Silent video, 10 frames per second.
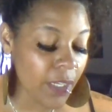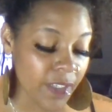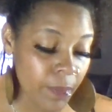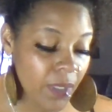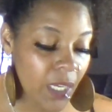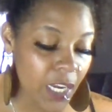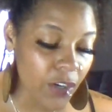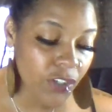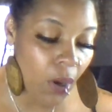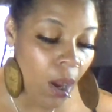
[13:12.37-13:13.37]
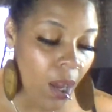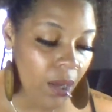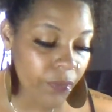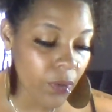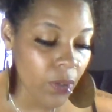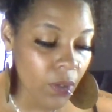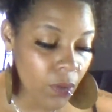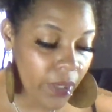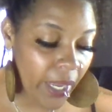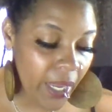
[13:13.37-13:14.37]
Something here is off,
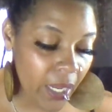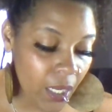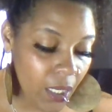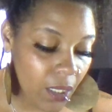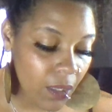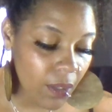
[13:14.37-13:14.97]
okay?